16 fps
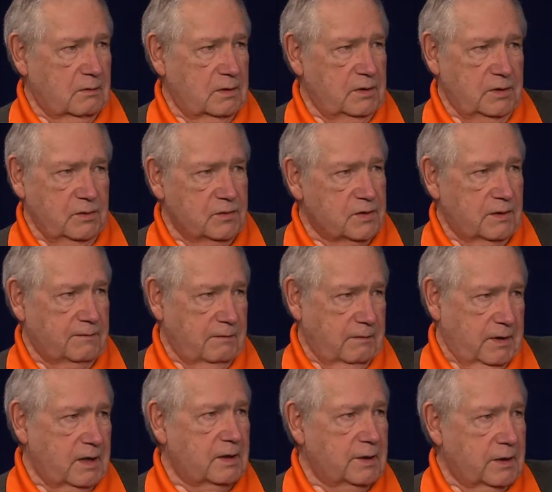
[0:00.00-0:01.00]
couldn't use it
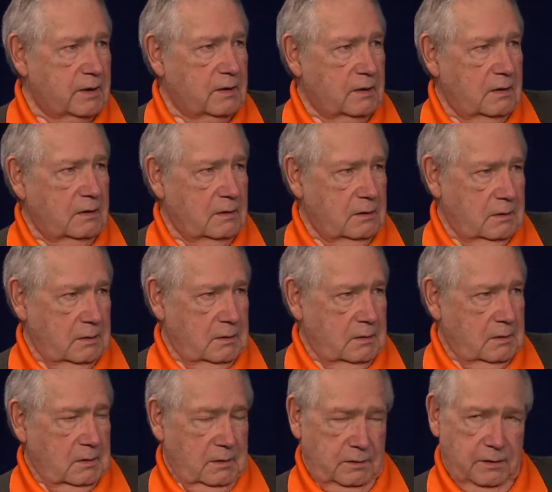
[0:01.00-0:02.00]
for anything.
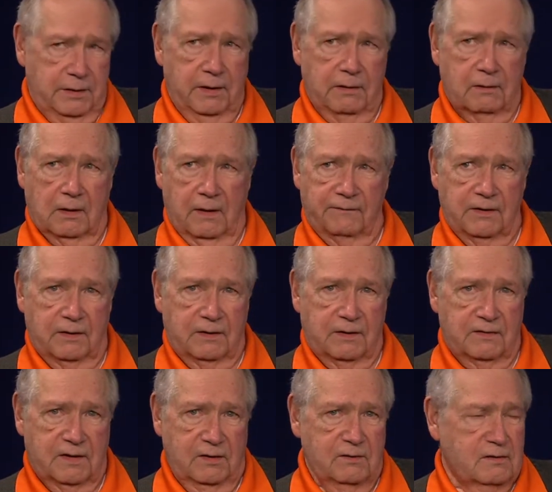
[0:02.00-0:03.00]
The deer loved it
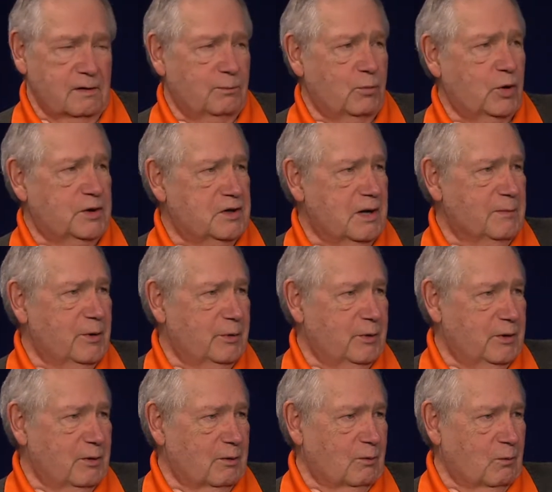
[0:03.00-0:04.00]
because they usually put
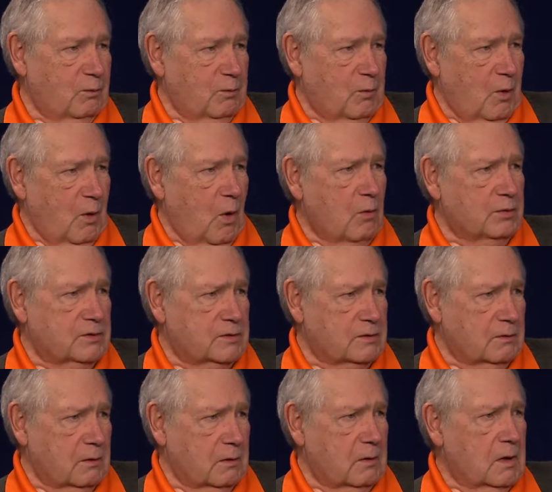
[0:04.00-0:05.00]
timothy or oats
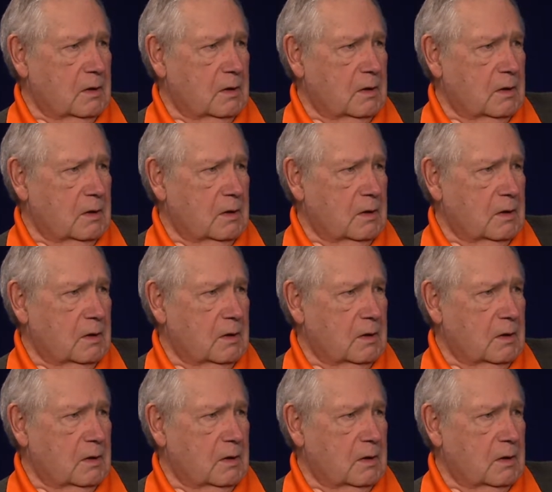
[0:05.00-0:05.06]
Clo or